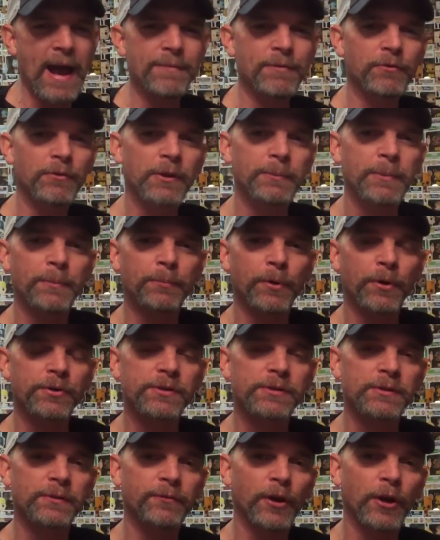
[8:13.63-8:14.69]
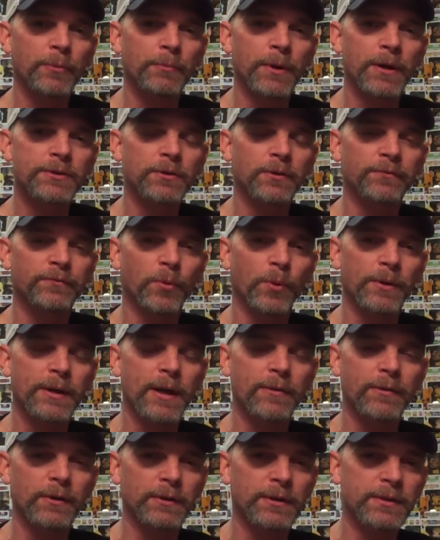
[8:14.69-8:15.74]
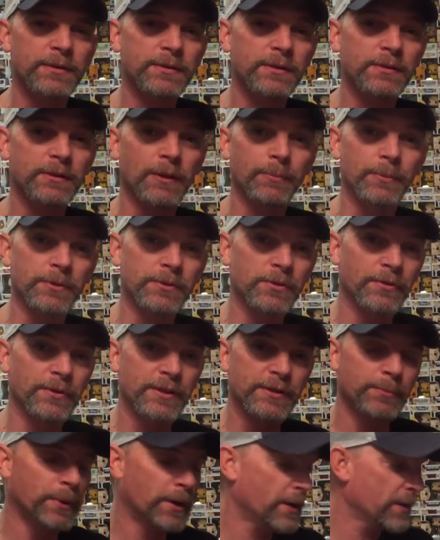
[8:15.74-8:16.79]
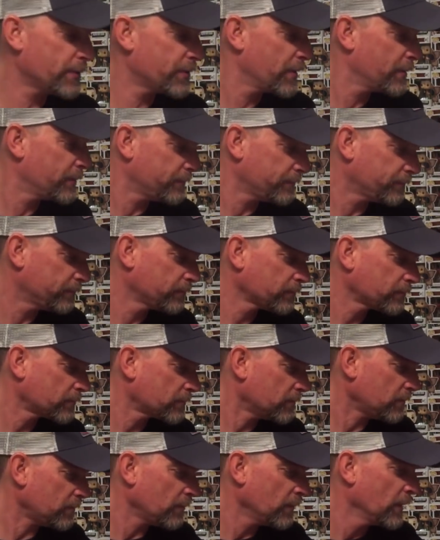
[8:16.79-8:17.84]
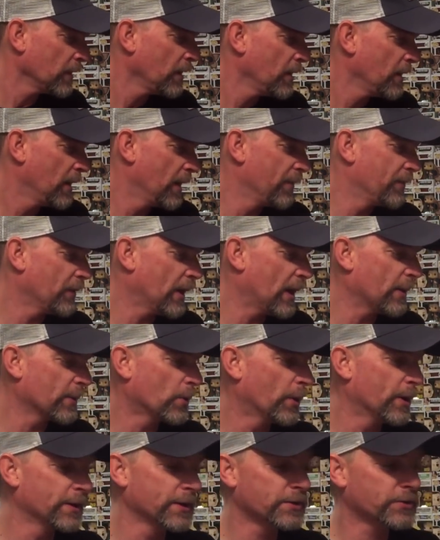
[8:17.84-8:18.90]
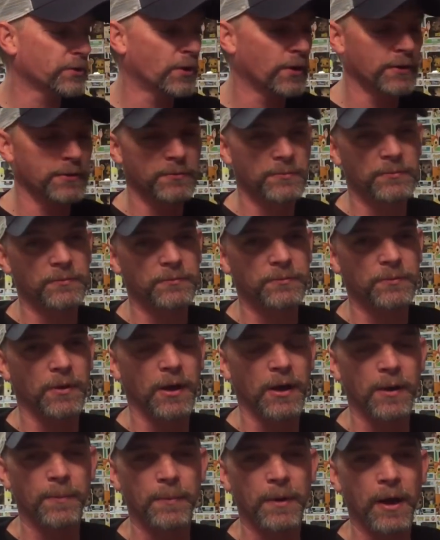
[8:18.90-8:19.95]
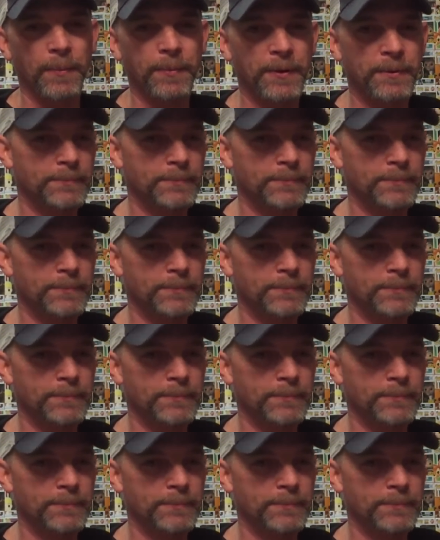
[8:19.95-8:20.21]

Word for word: I haven't really been purchasing very much 4K releases up until this month. And thought I was going to start um,